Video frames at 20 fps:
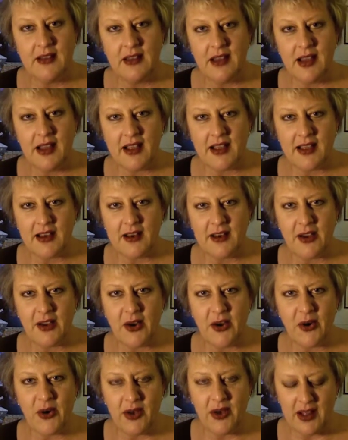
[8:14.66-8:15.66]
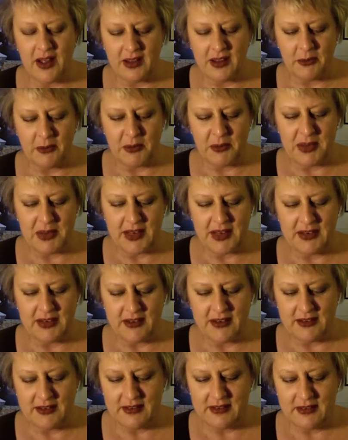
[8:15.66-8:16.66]
I gotta go, Ella repeated,
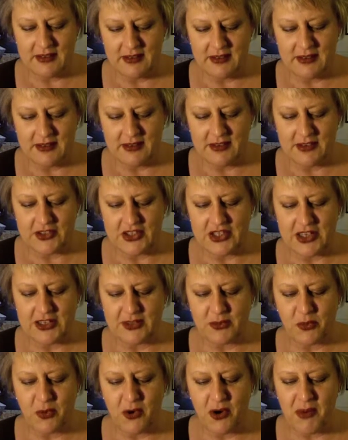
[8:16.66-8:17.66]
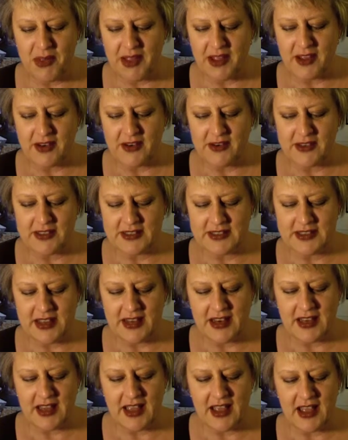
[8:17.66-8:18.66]
her cheeks warming under his
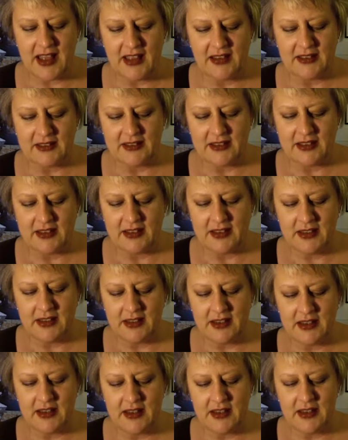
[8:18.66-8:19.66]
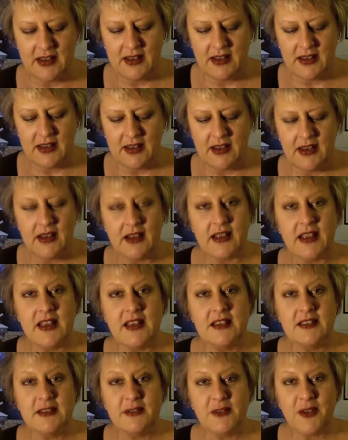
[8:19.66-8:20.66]
steady gaze. A
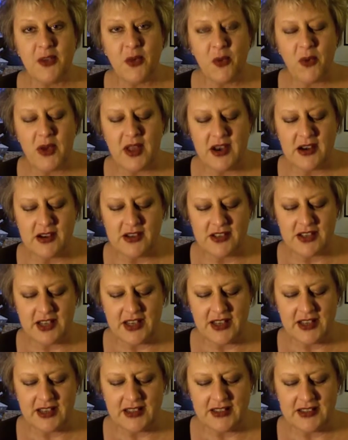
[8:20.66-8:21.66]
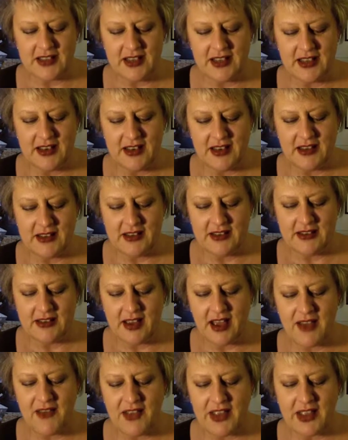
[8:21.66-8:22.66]
kiss for the winner, J.D. said,
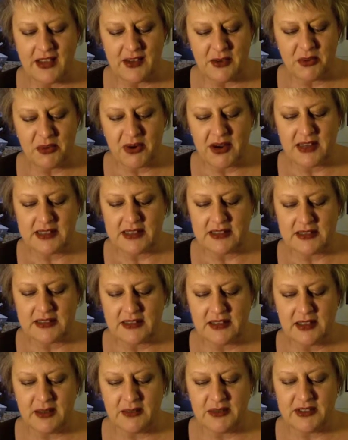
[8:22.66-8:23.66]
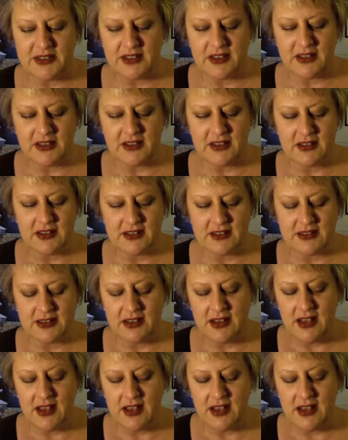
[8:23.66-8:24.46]
diving in to press his lips to hers.